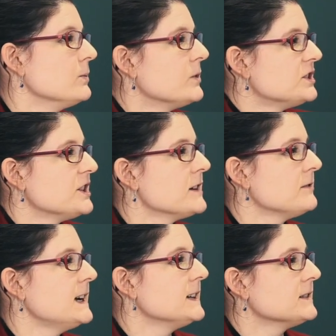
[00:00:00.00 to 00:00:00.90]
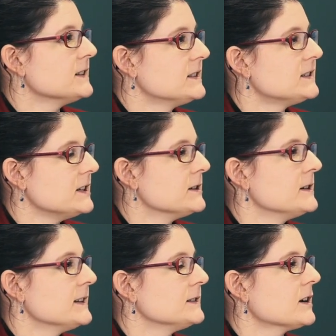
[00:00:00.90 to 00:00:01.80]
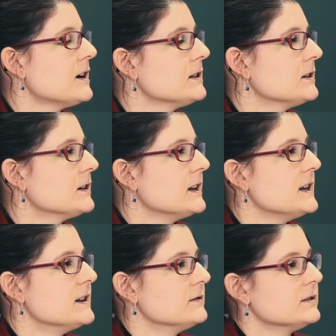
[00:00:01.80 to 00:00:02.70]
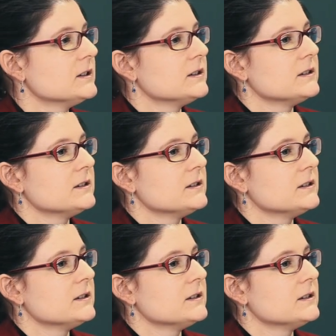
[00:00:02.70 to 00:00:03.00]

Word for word: We're generating this iridescent color in